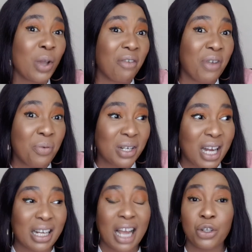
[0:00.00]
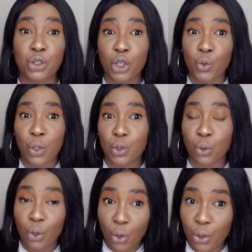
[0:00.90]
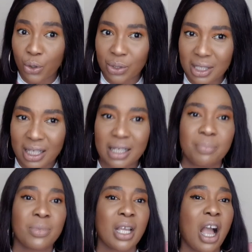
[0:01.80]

You are very dark and you just want to glow your skin,